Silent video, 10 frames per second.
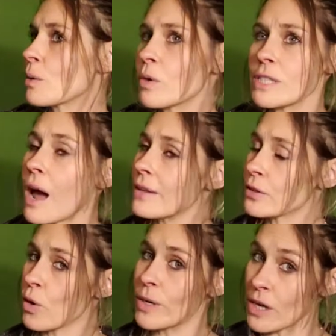either
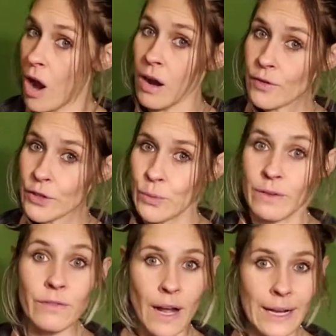going to offer you
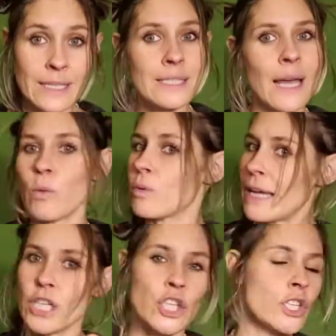advice that will
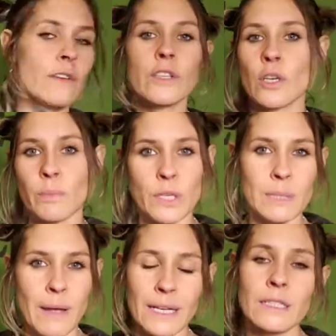like shift your
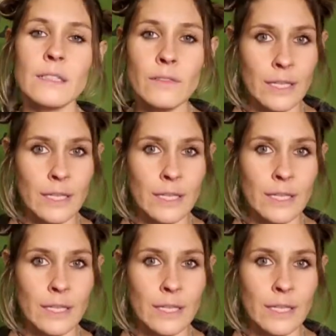perspective,